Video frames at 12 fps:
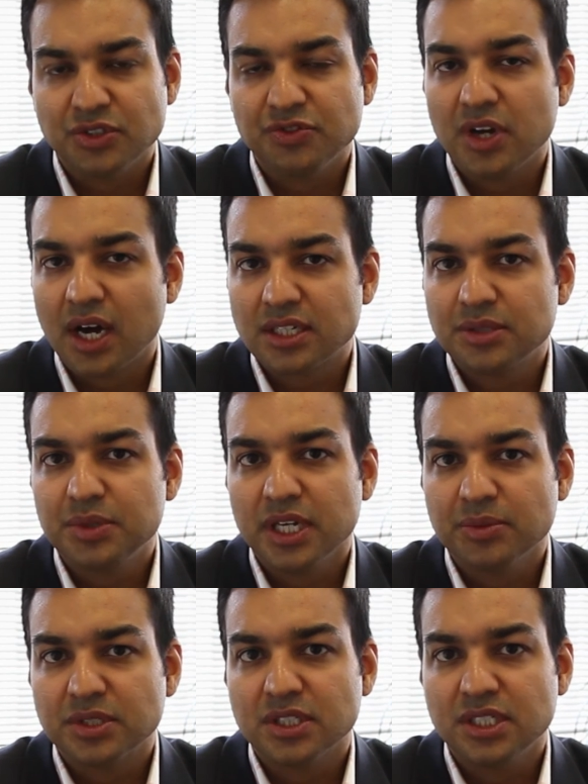You've got to be
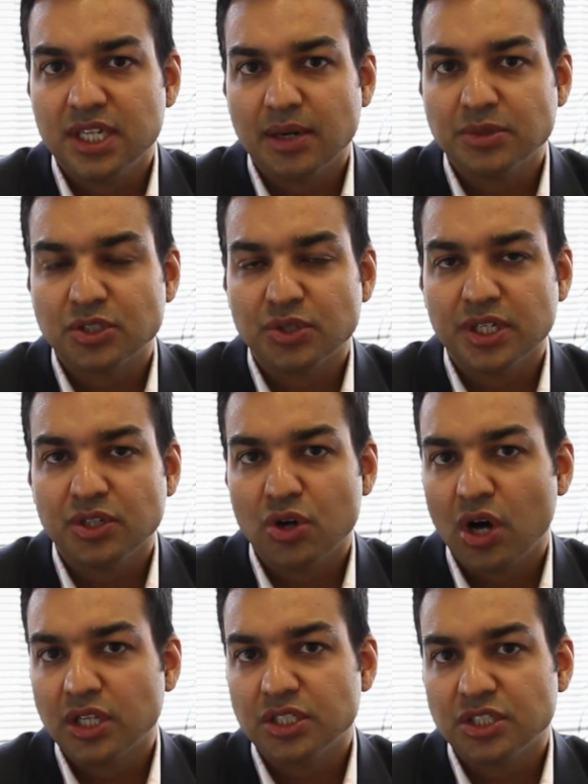able to demonstrate
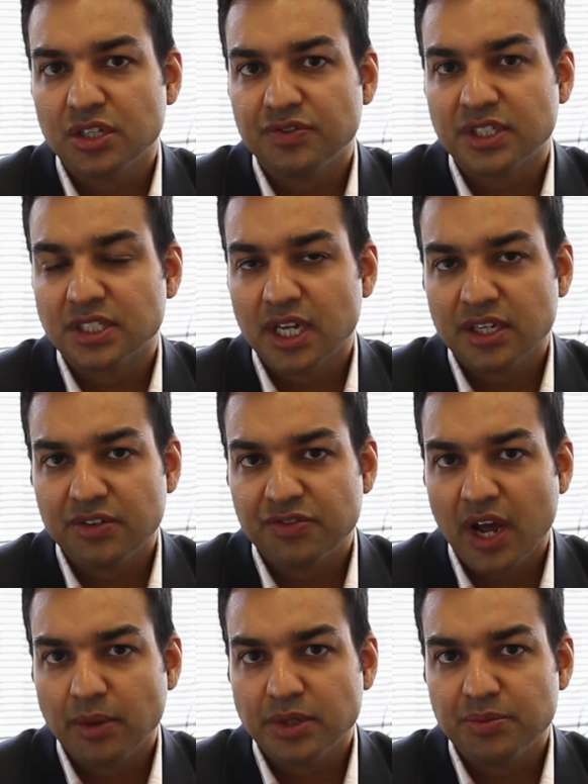knowledge of extended
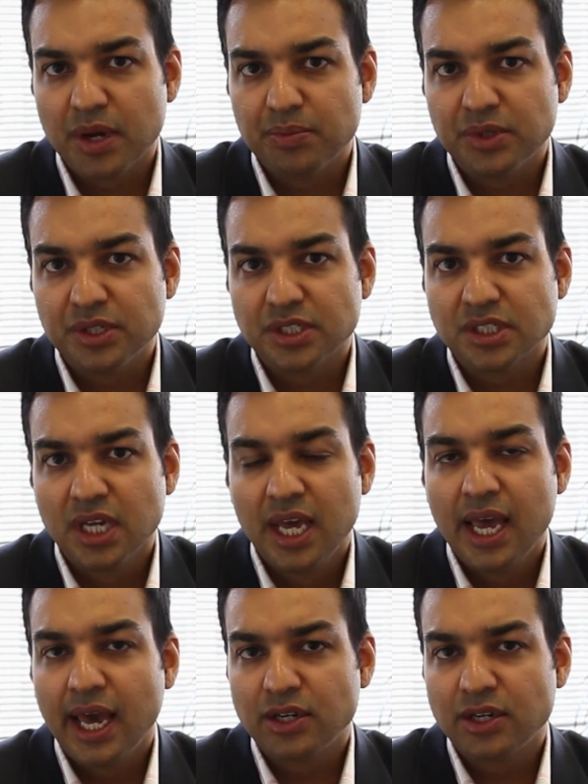family members and